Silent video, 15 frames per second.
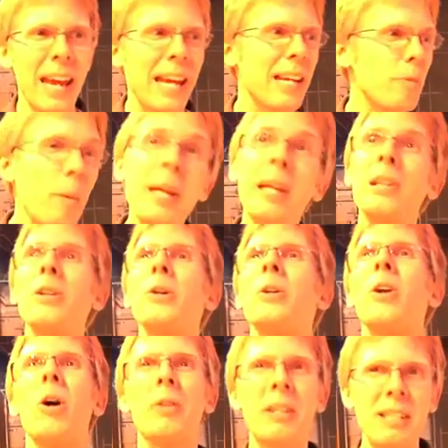And we can
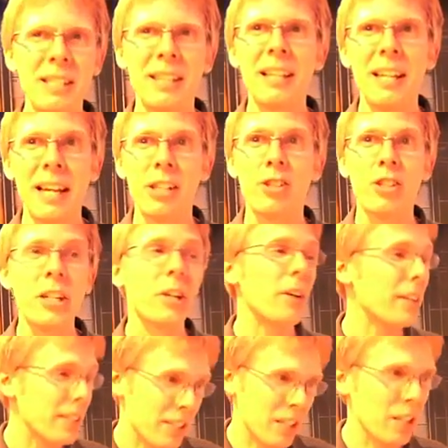learn all this in the next year,
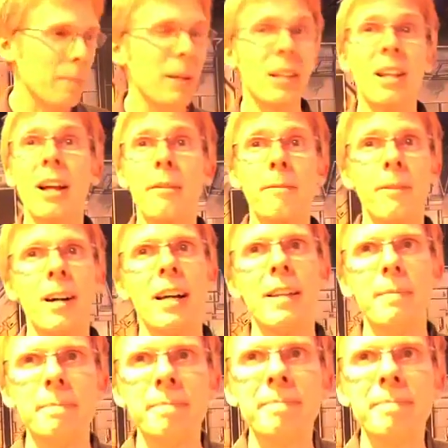and it's going to be a lot of fun.